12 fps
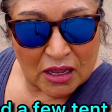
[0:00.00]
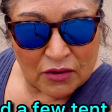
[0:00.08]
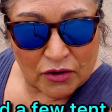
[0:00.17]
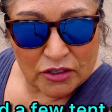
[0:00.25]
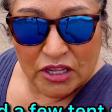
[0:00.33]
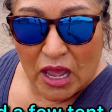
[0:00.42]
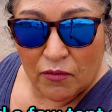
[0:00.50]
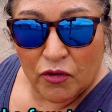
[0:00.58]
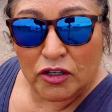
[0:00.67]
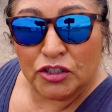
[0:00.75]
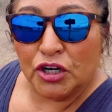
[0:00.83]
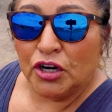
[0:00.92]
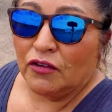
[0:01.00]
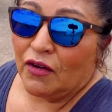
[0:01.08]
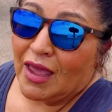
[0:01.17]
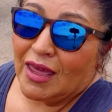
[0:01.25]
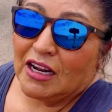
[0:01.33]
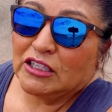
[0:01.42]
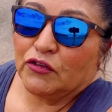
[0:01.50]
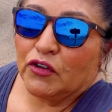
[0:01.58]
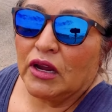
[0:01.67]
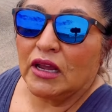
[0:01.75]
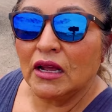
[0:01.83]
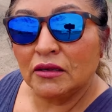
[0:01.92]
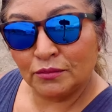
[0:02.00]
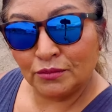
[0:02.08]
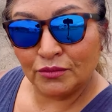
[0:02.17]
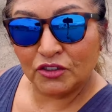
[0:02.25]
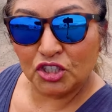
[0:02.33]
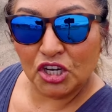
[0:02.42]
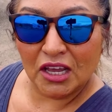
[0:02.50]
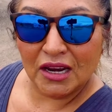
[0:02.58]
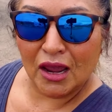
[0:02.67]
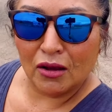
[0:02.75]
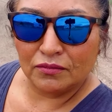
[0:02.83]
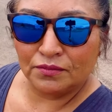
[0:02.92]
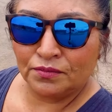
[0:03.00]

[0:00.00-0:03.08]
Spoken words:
first come, first serve, and it's free. Check it out.